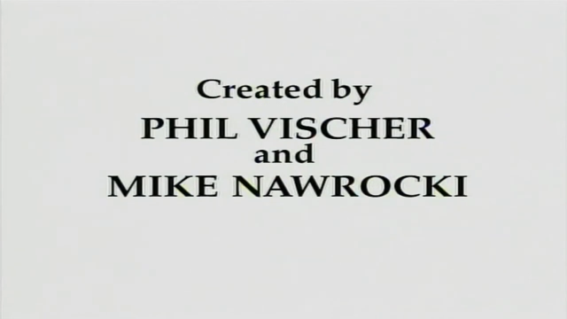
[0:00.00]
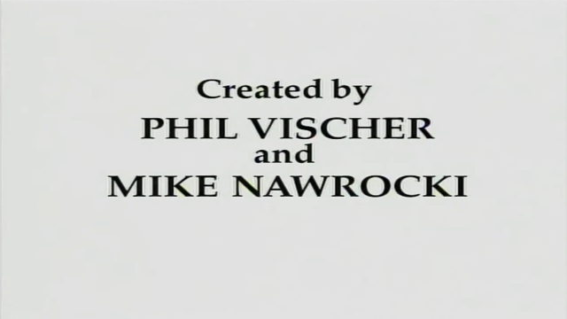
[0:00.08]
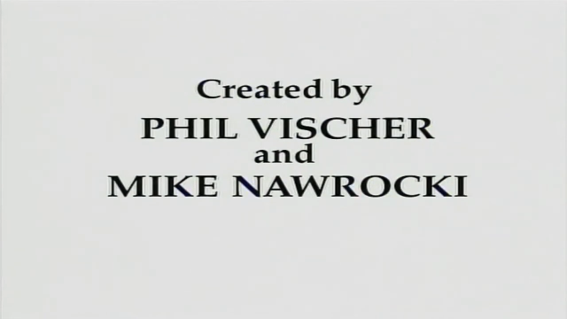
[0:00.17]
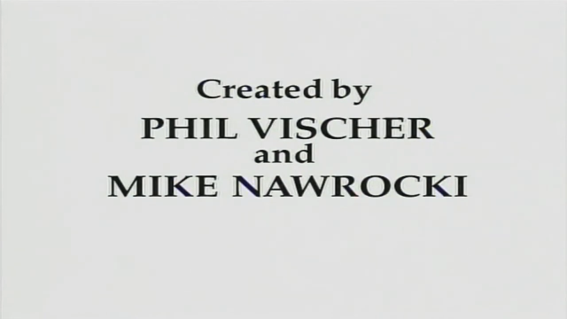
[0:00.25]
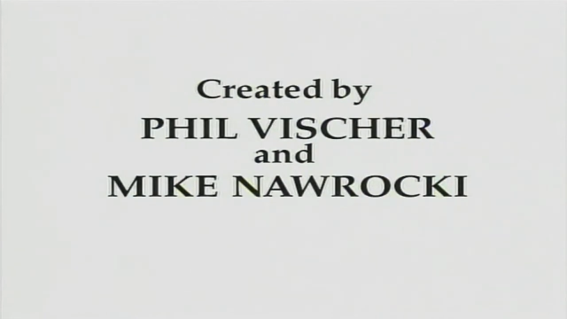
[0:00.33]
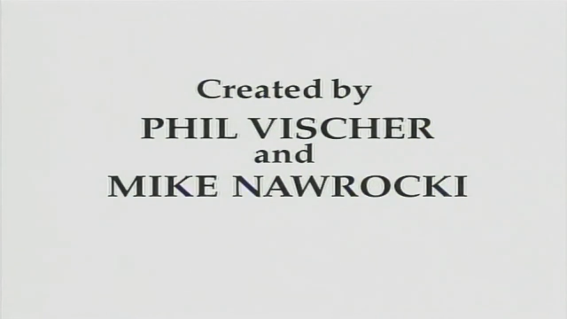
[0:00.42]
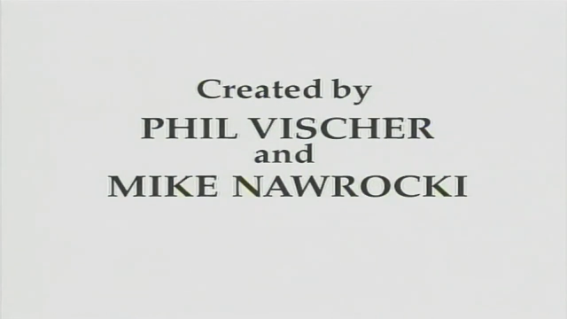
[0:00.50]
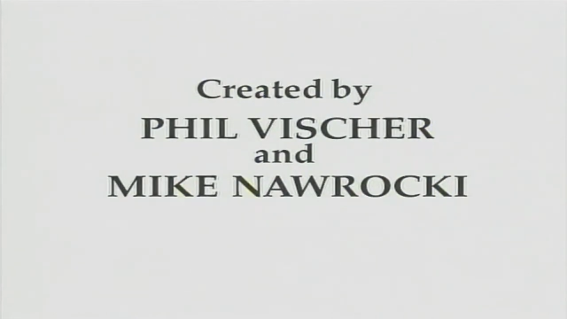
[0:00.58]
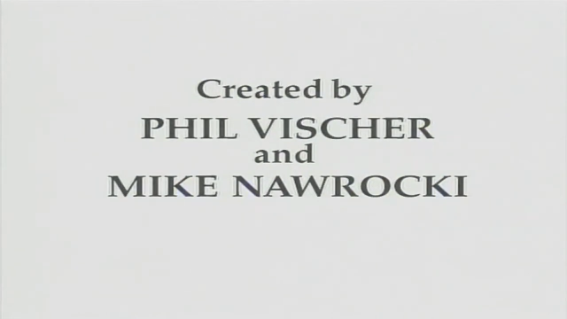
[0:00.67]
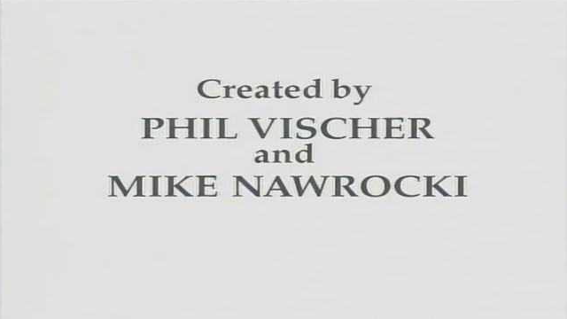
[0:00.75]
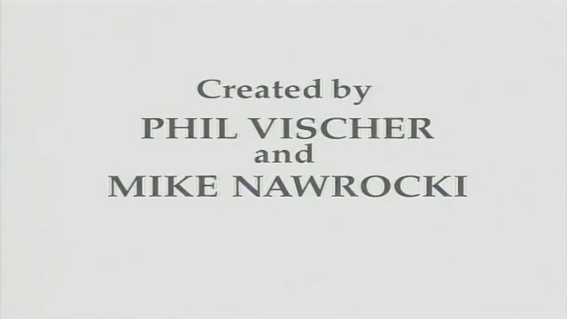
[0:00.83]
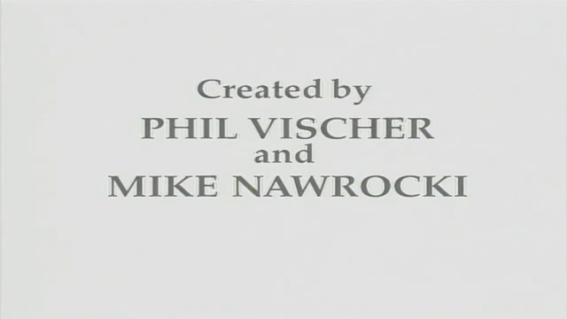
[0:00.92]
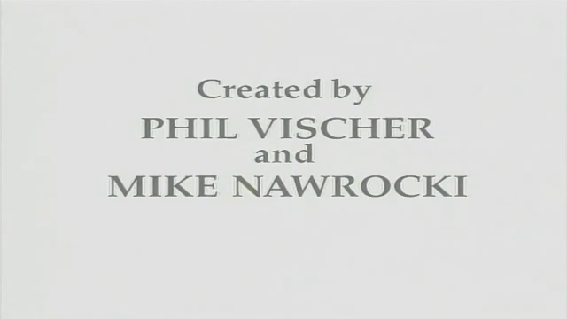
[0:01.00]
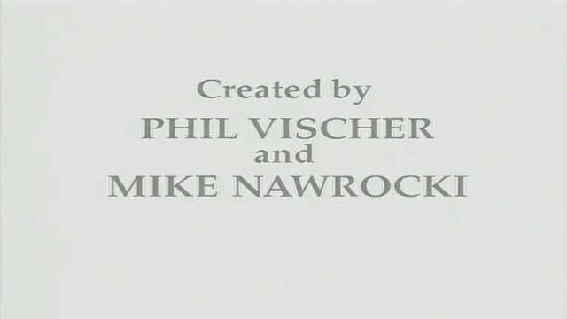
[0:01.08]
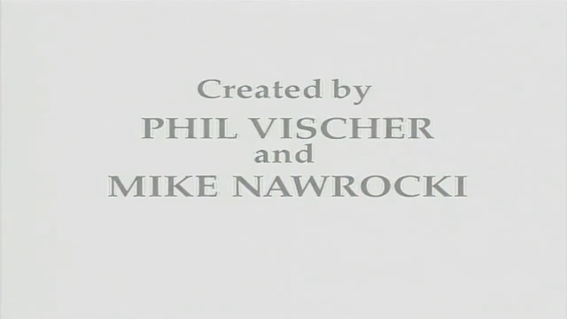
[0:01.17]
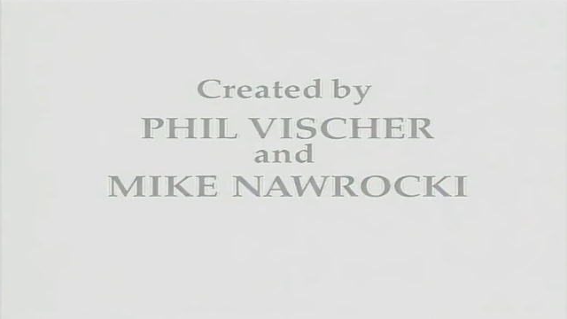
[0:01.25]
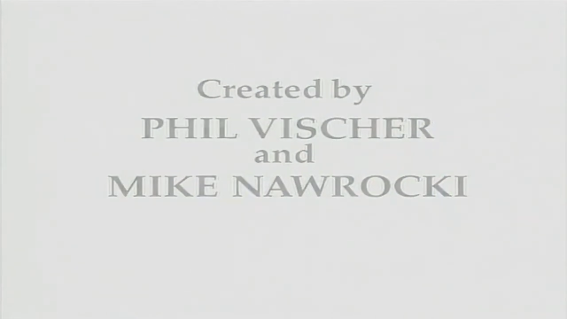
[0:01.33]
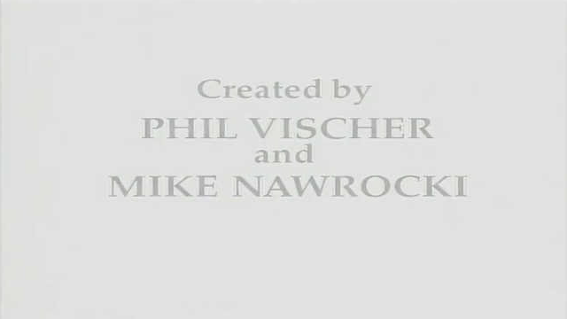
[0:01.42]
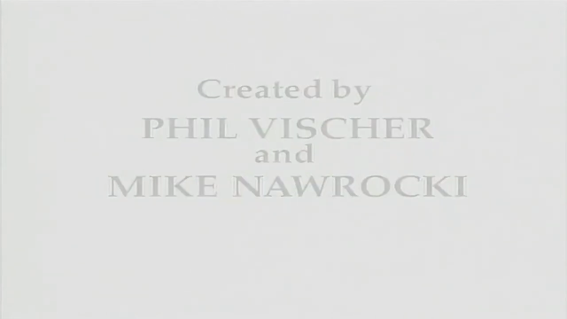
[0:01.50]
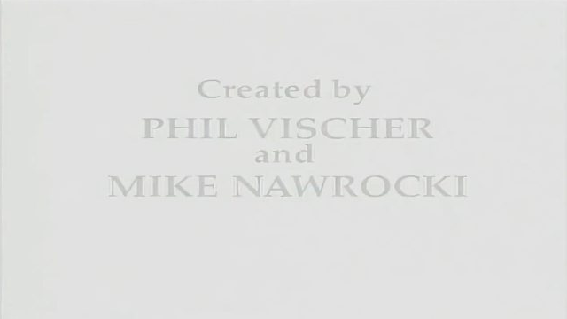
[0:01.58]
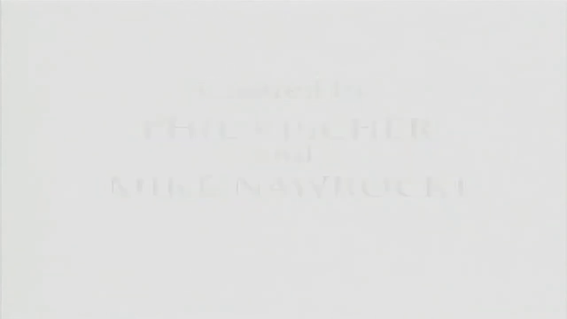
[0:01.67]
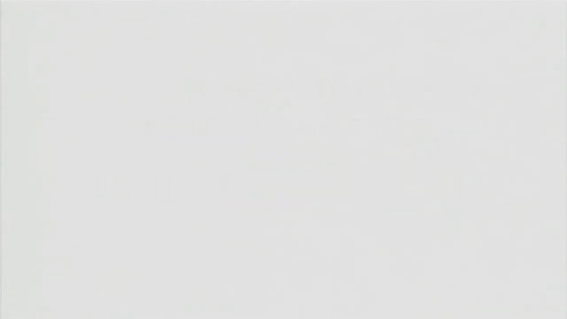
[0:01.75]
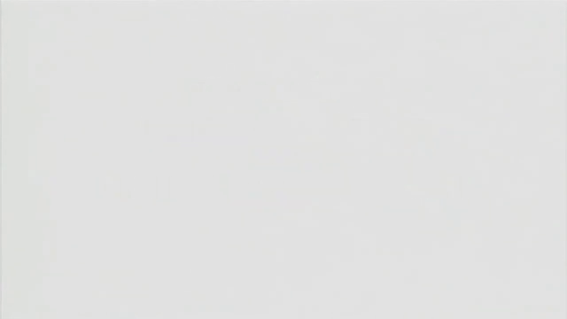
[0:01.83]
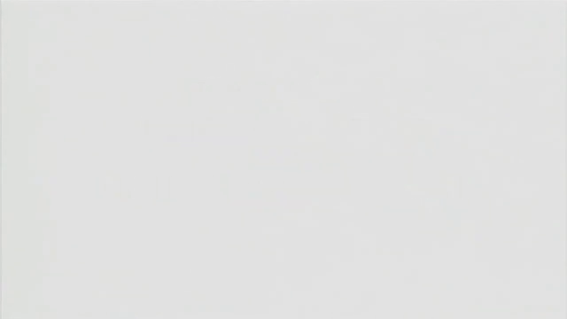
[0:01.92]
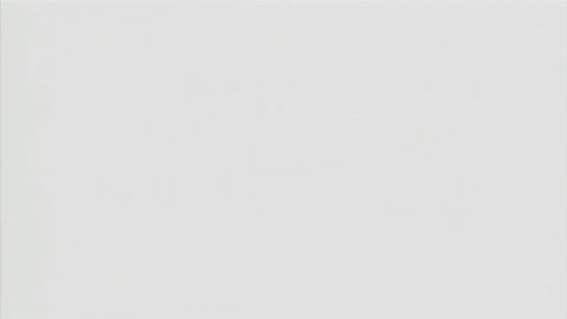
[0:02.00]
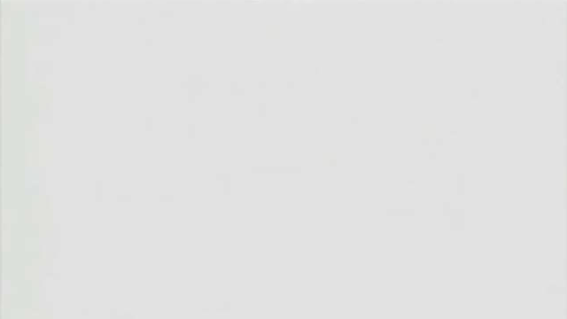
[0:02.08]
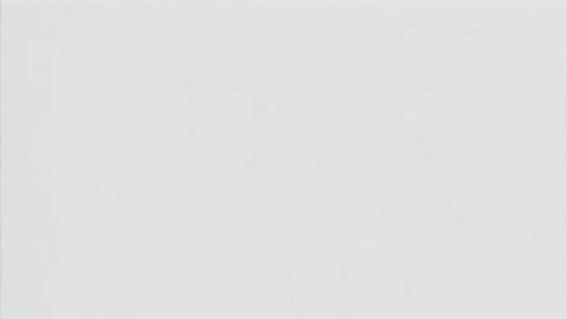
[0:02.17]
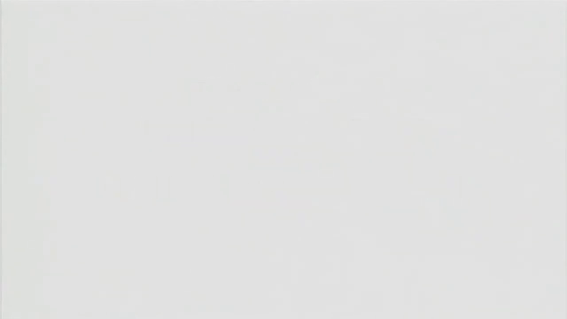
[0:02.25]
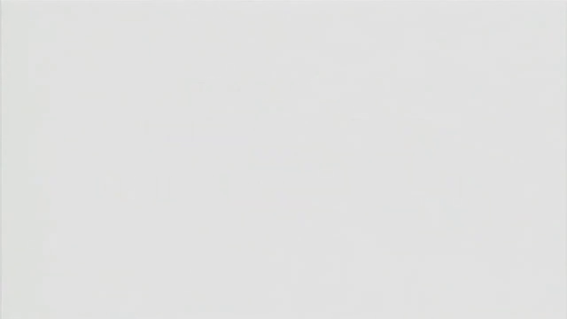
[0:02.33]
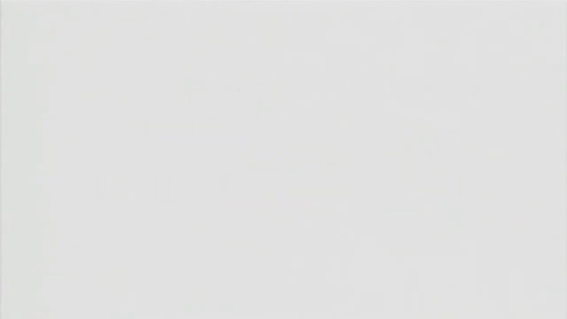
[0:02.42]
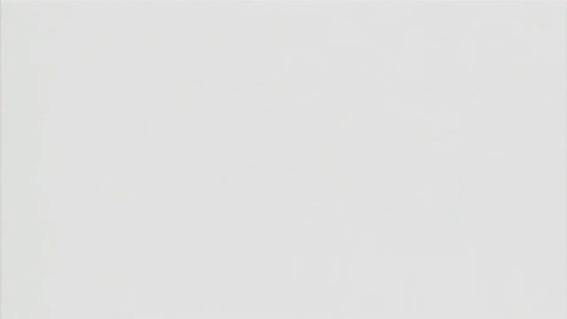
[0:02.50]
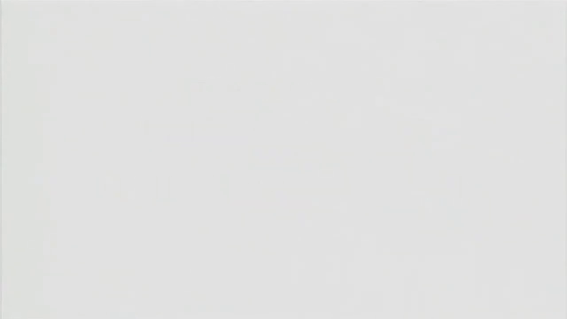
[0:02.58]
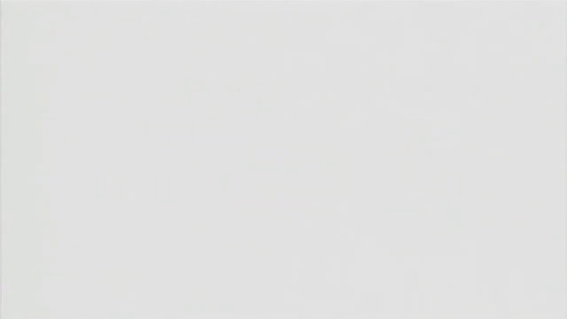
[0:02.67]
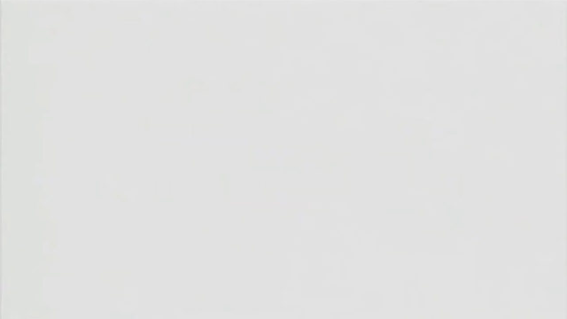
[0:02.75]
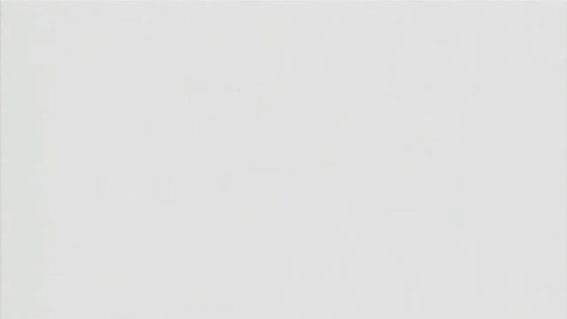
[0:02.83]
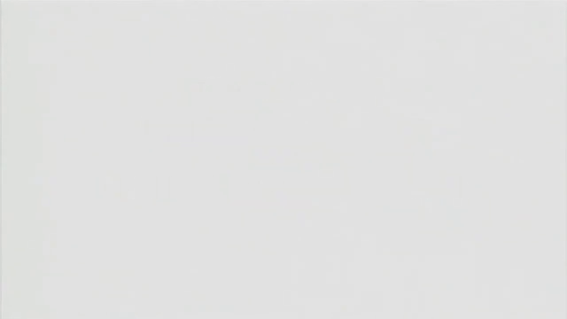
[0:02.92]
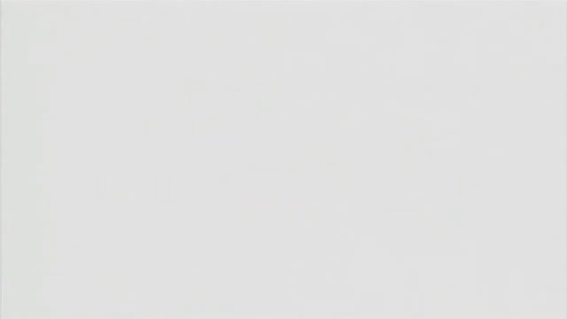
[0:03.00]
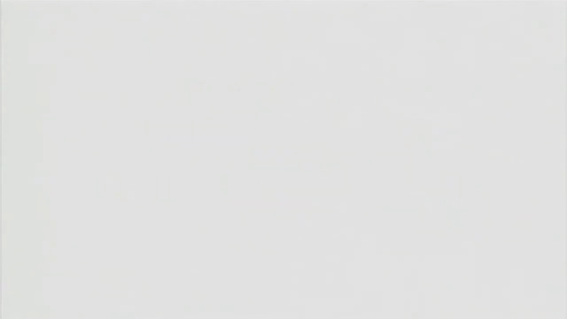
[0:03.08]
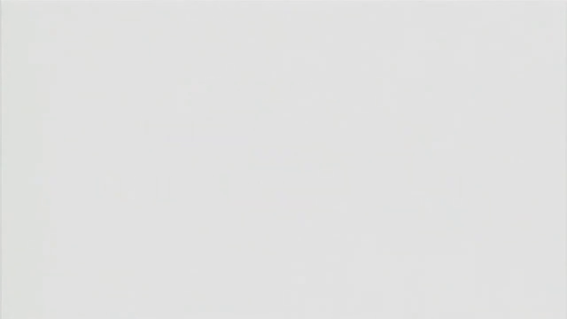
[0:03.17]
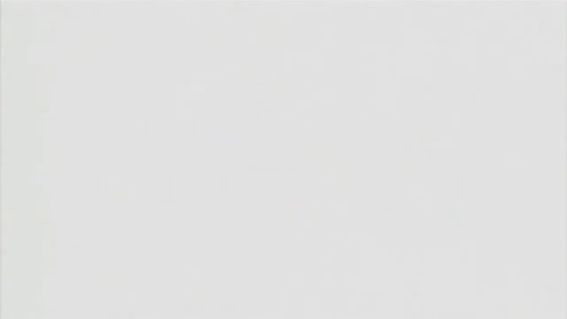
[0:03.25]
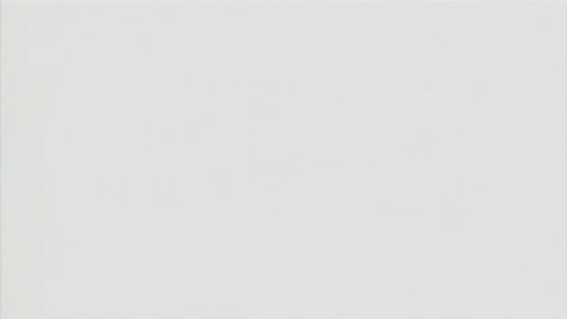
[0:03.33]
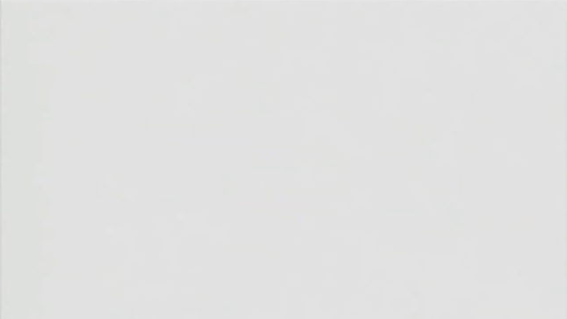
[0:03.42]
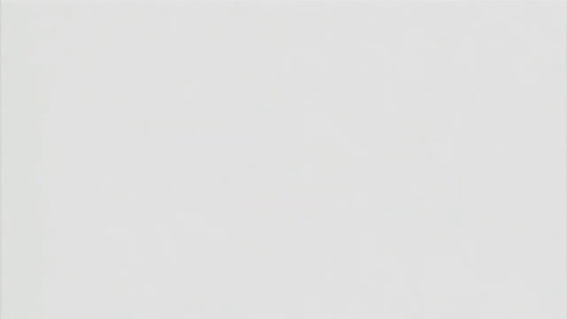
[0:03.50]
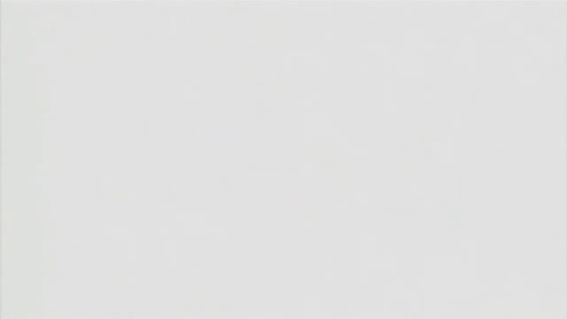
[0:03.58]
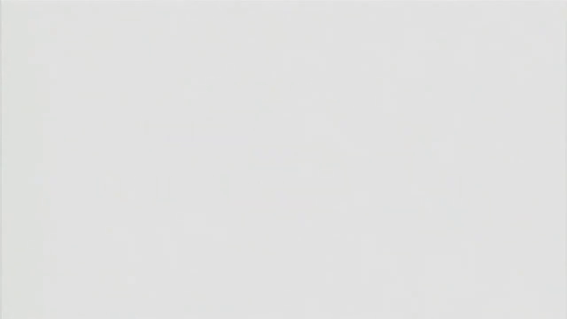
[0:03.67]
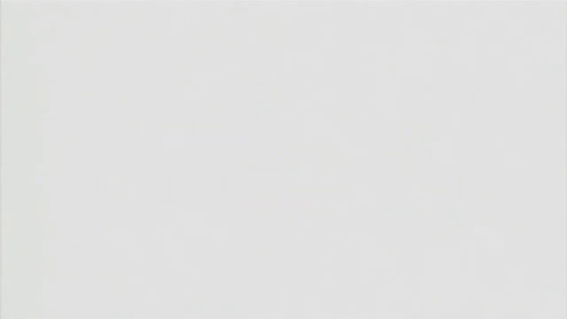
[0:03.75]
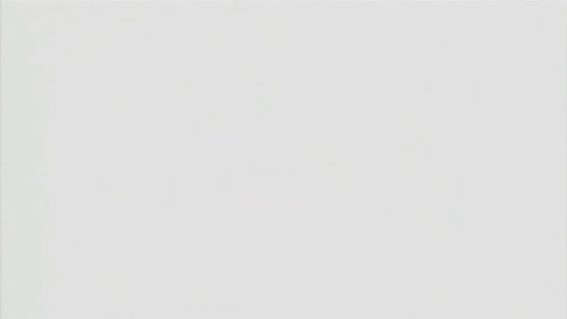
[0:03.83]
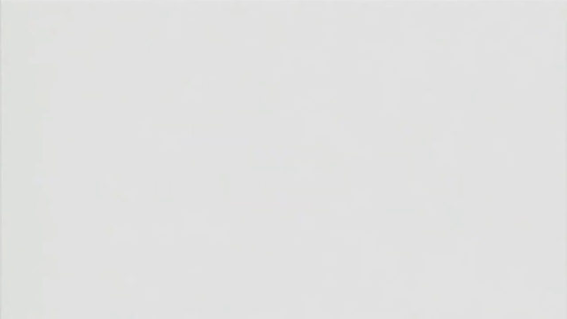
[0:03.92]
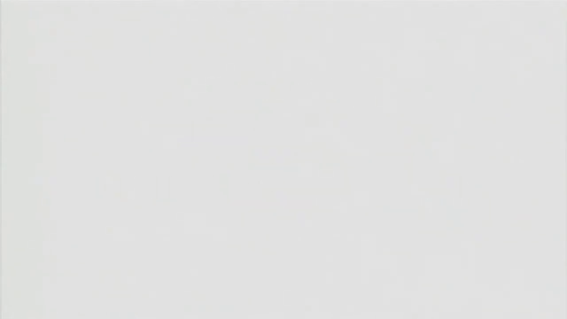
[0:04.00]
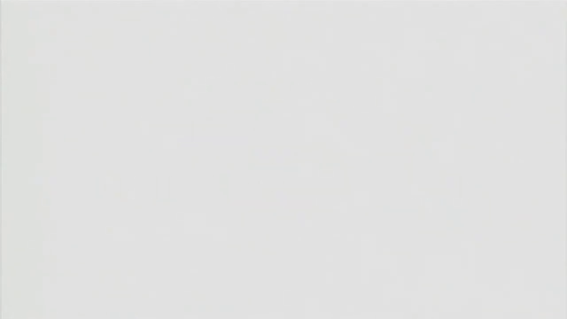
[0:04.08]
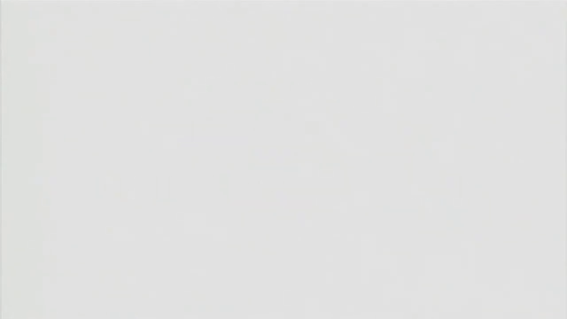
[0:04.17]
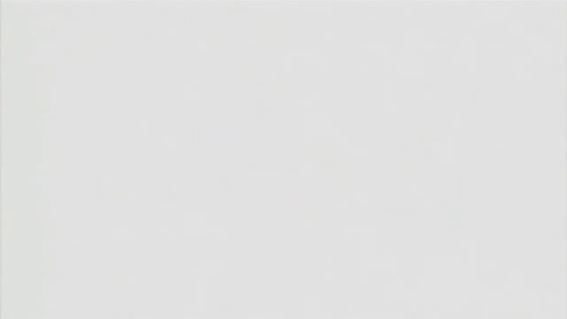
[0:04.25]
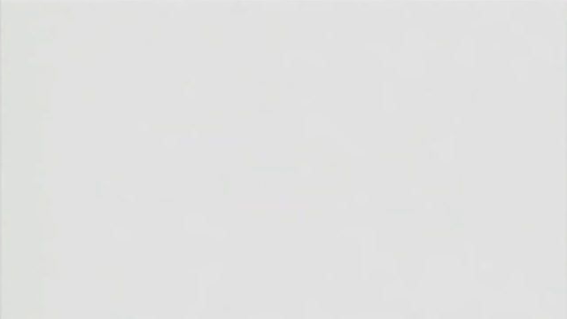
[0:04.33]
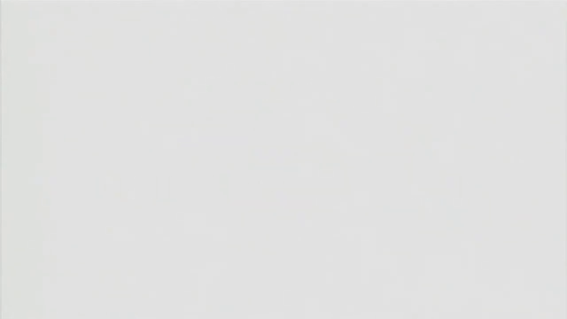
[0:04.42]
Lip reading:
[unreadable: no face in view]